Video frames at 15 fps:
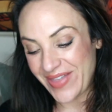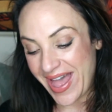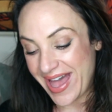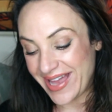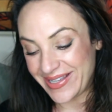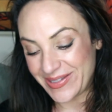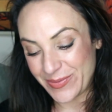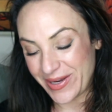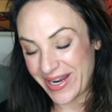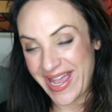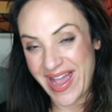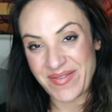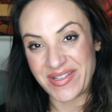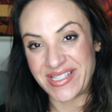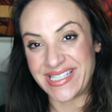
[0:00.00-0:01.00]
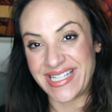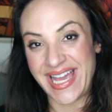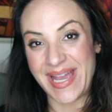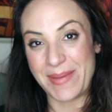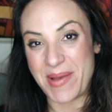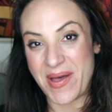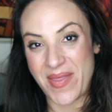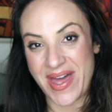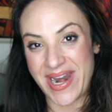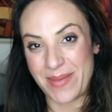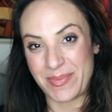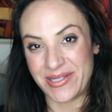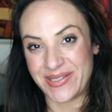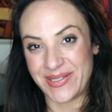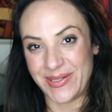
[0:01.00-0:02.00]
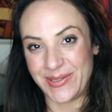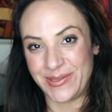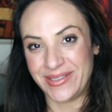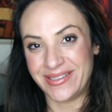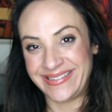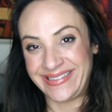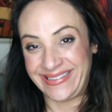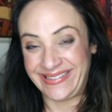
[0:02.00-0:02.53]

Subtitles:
That is what I have to say about that episode.